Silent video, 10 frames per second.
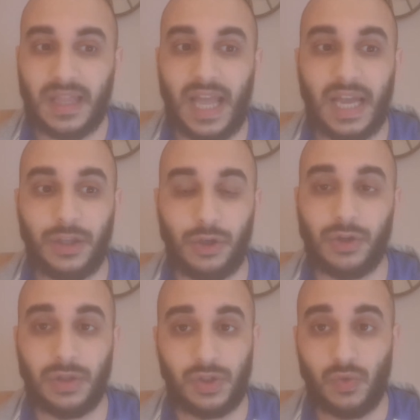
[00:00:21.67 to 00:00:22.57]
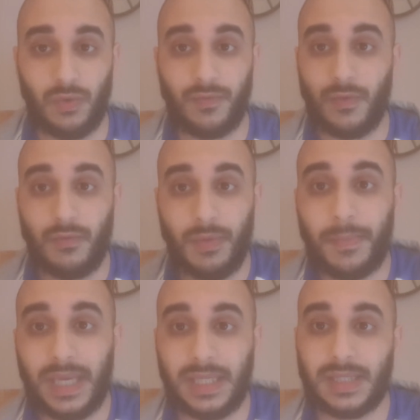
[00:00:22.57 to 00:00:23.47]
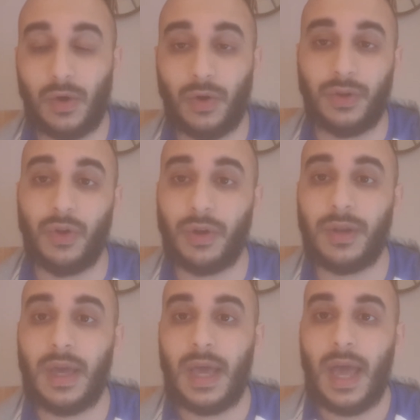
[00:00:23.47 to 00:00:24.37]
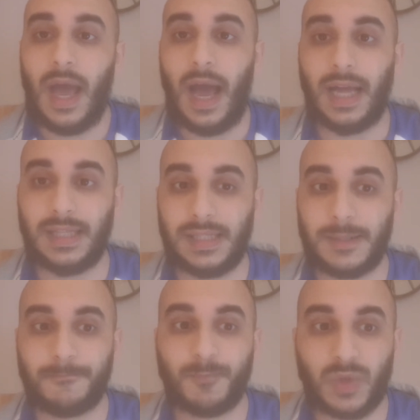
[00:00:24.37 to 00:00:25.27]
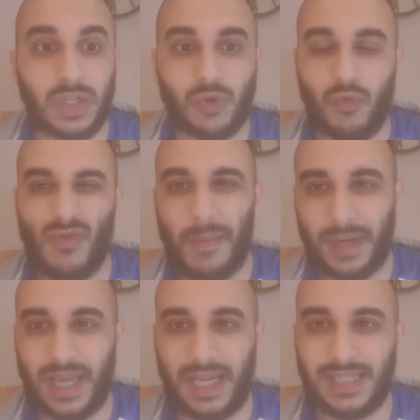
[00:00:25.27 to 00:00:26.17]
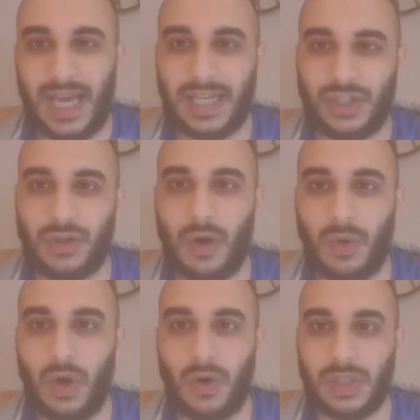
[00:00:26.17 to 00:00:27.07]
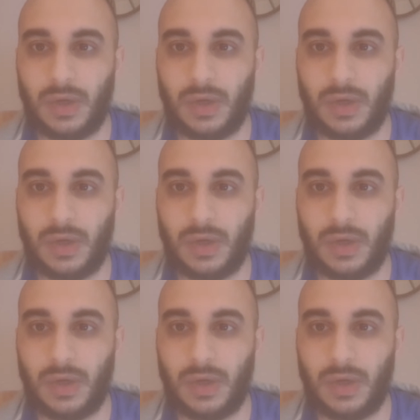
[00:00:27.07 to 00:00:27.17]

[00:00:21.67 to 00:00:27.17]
that you can sort of repeat on and on and sort of replicate it as you go along.